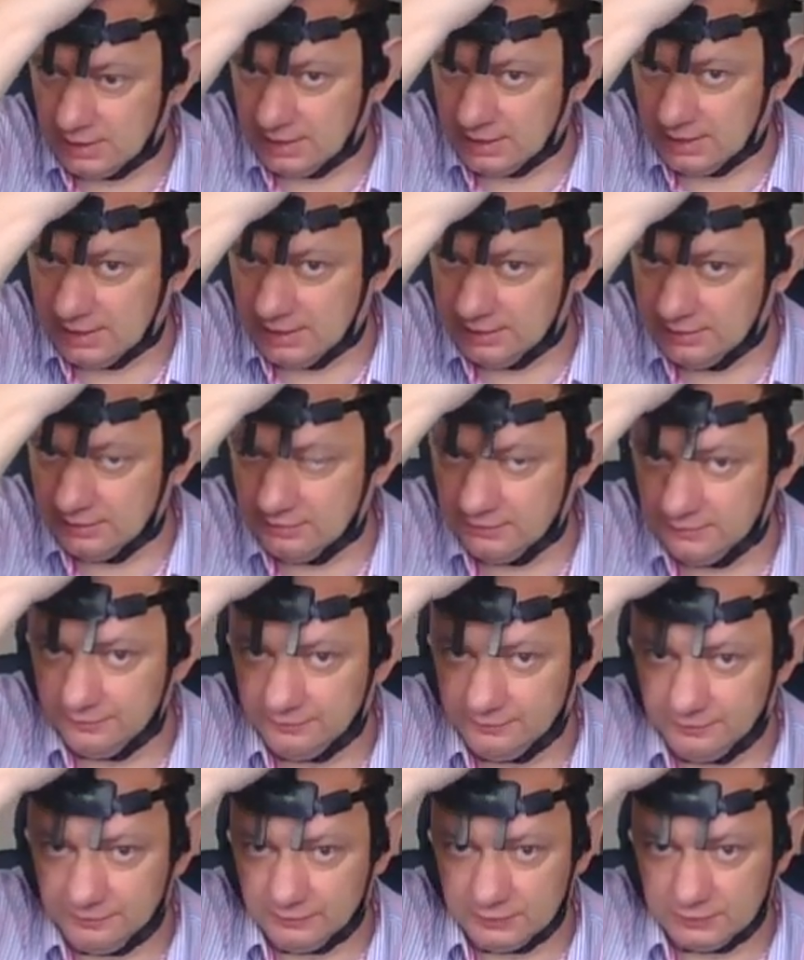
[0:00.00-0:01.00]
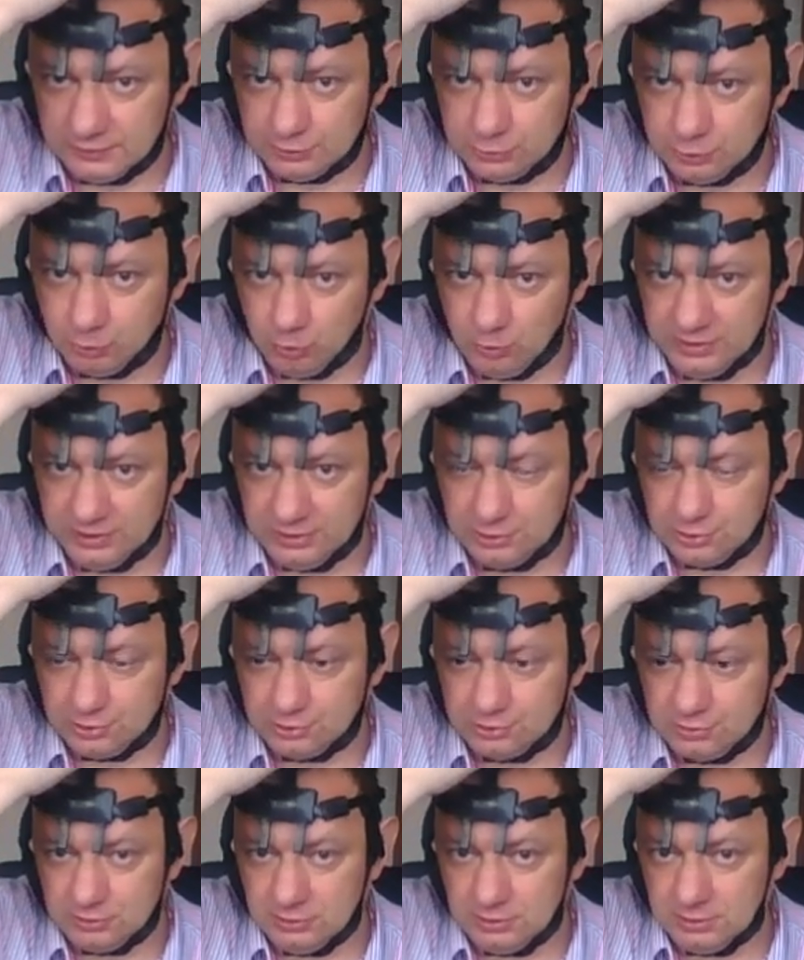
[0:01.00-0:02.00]
I
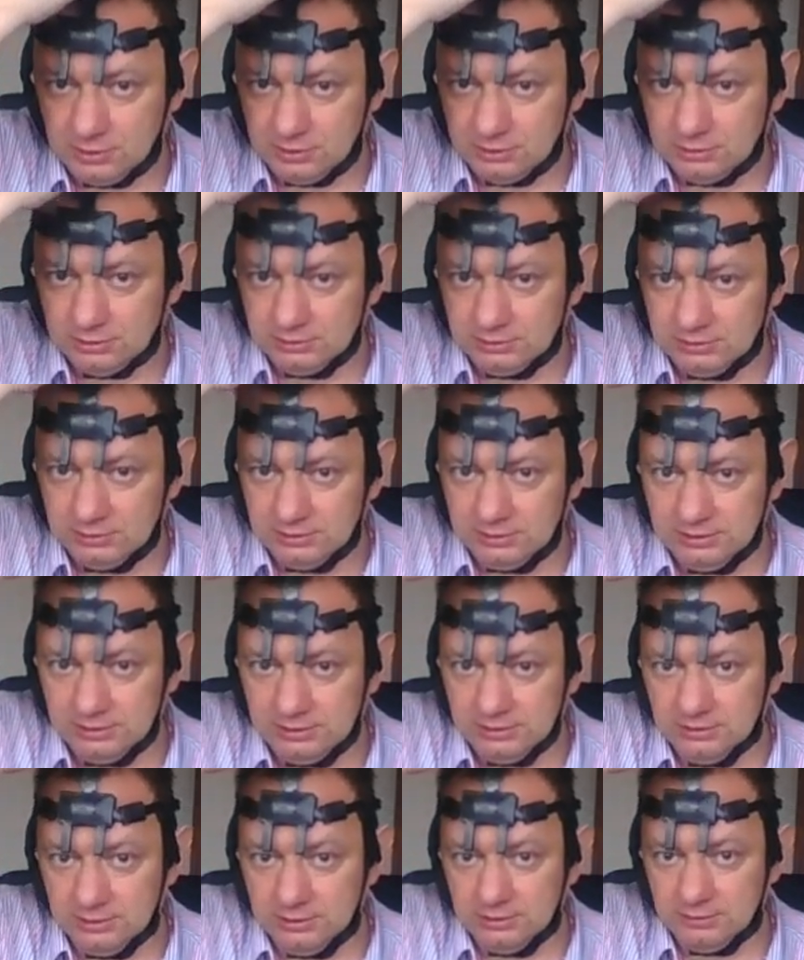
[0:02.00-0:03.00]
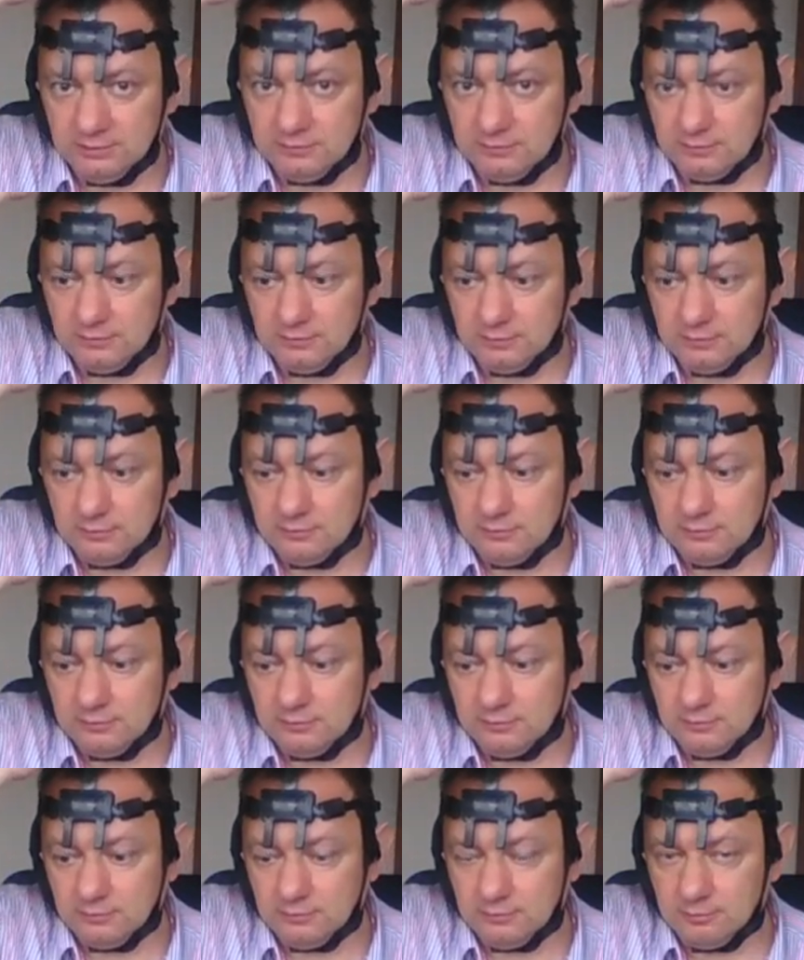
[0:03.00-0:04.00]
switch the
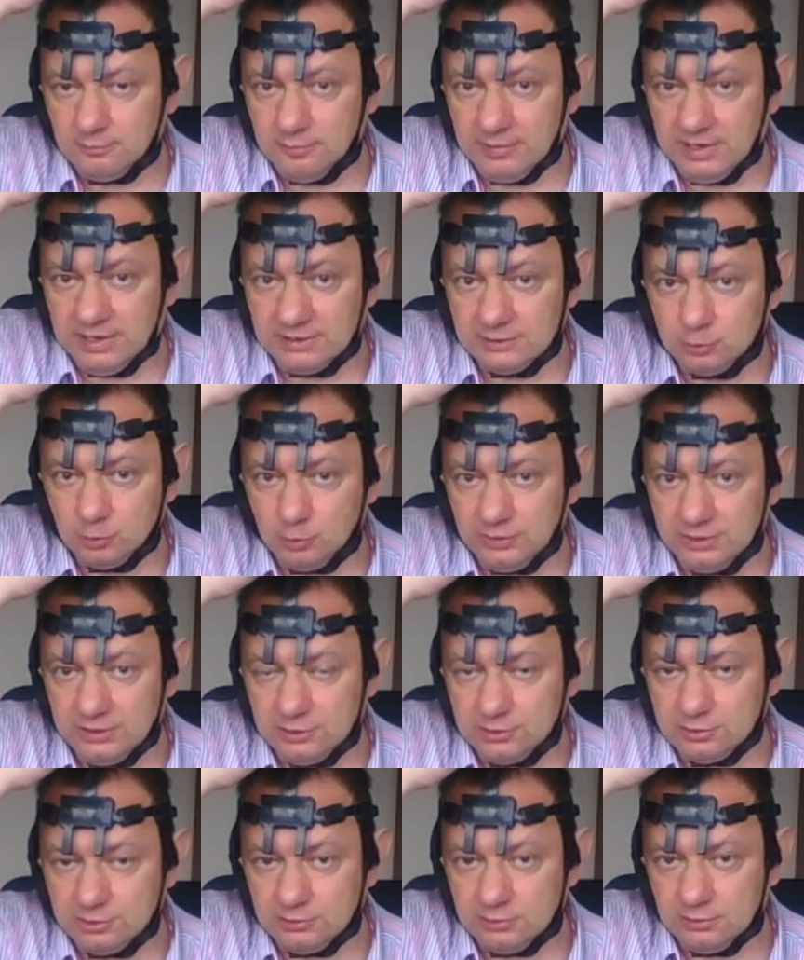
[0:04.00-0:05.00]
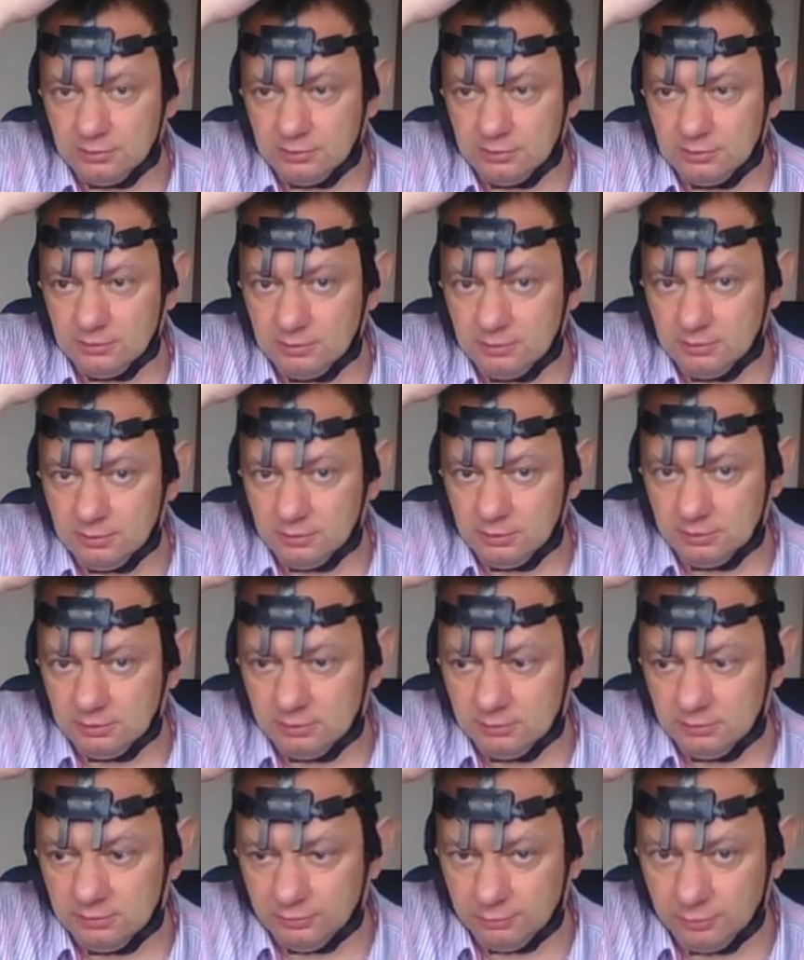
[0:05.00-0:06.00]
main switch
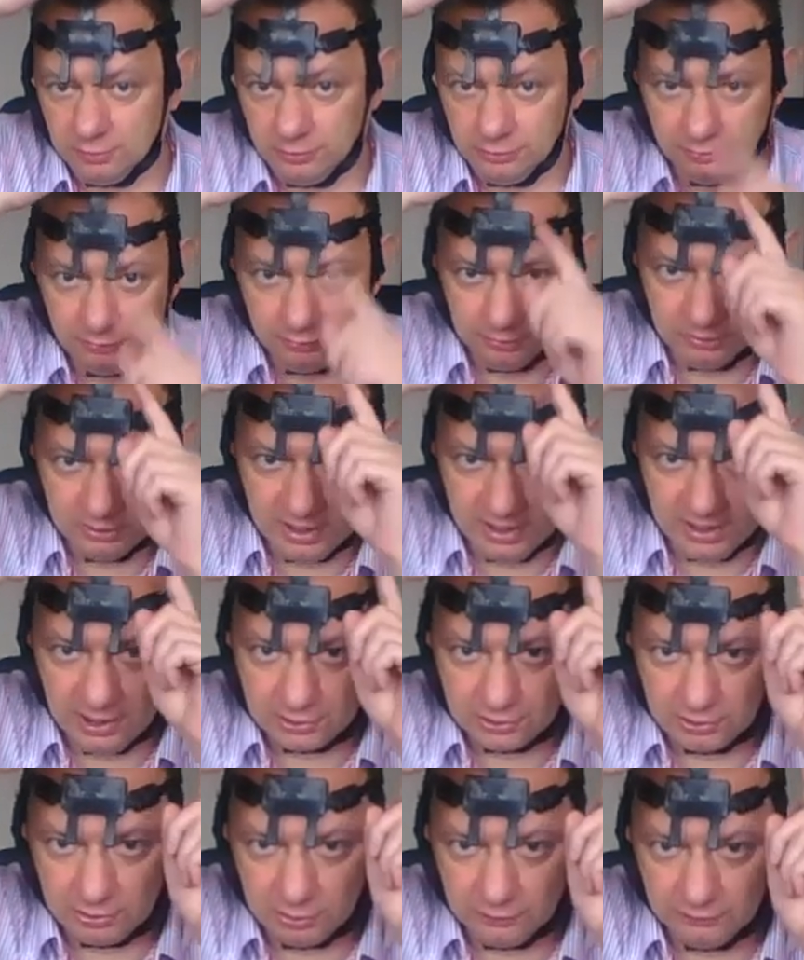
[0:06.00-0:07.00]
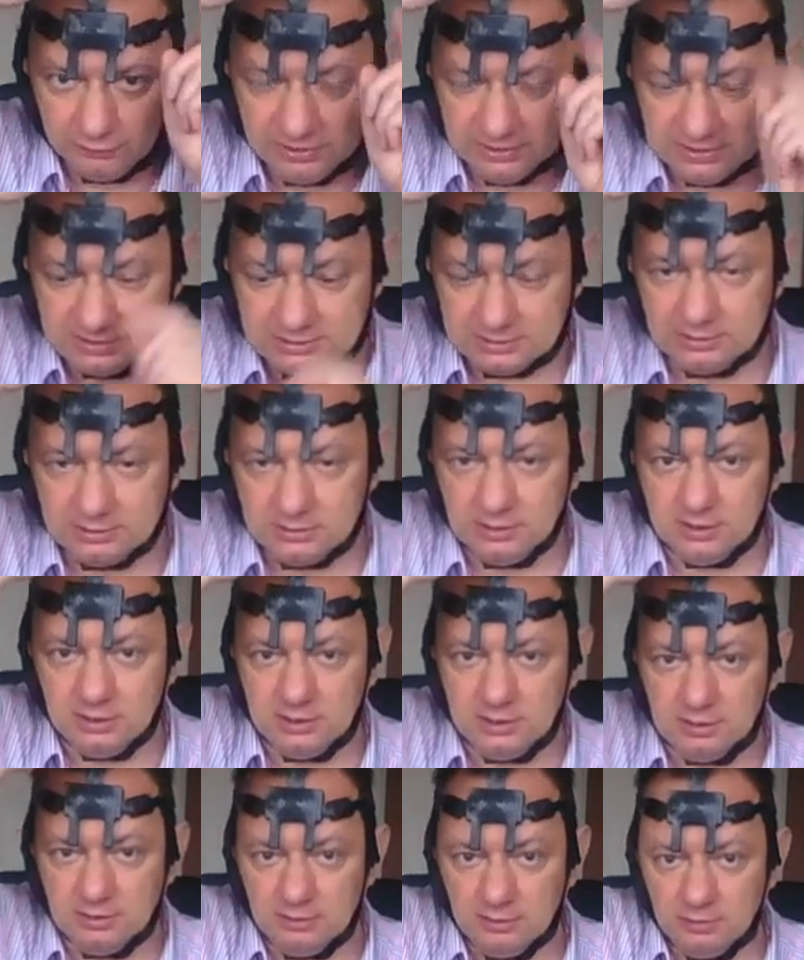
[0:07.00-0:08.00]
to the direction of this
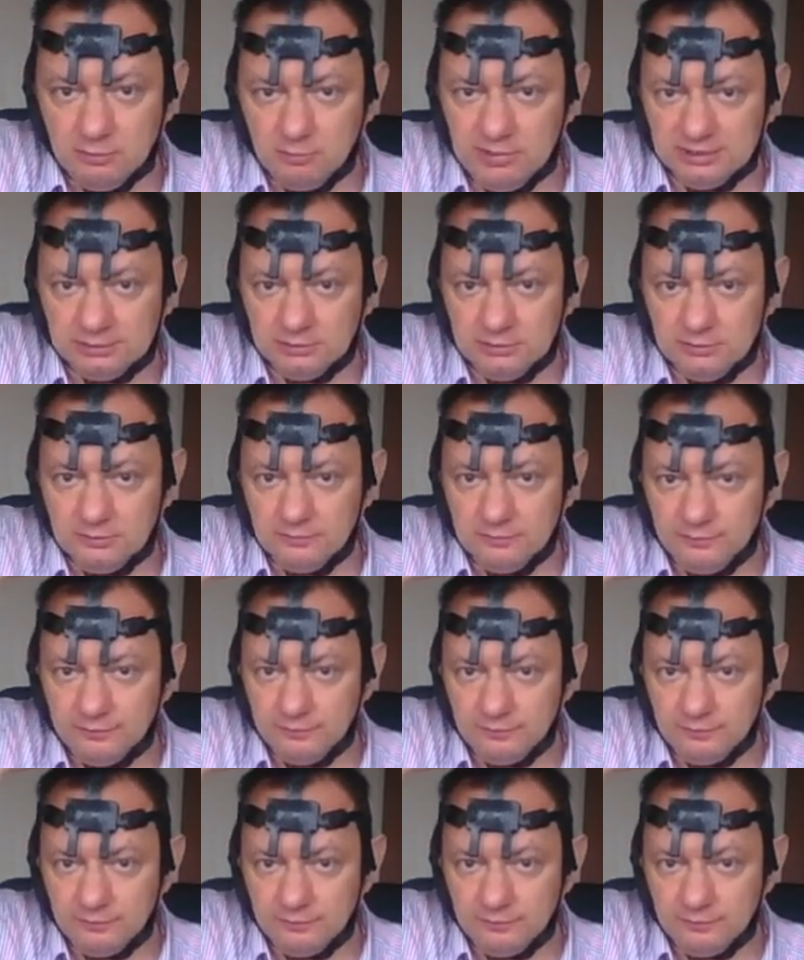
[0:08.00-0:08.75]
button.